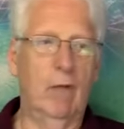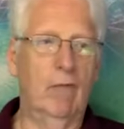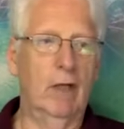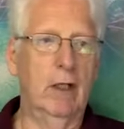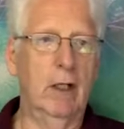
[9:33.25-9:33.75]

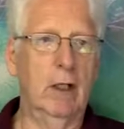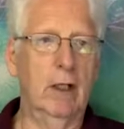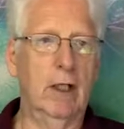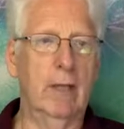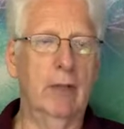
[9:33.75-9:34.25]
Hopefully you're
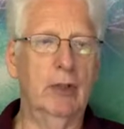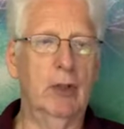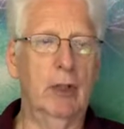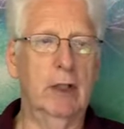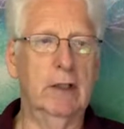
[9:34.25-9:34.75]
going to come and
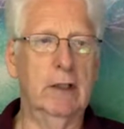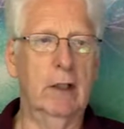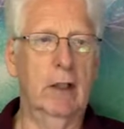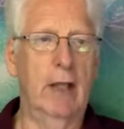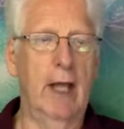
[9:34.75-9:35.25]
join us
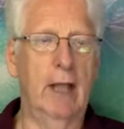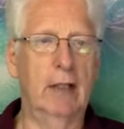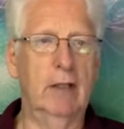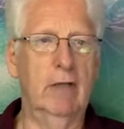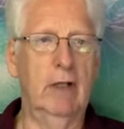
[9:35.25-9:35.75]
in all the
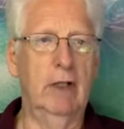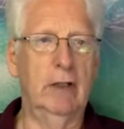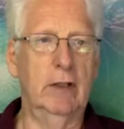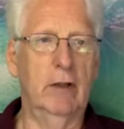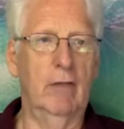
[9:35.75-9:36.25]

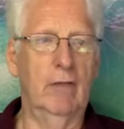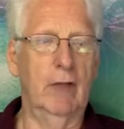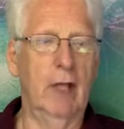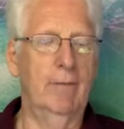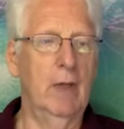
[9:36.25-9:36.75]
activities. And don't
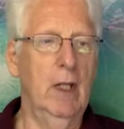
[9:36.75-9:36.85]
forget,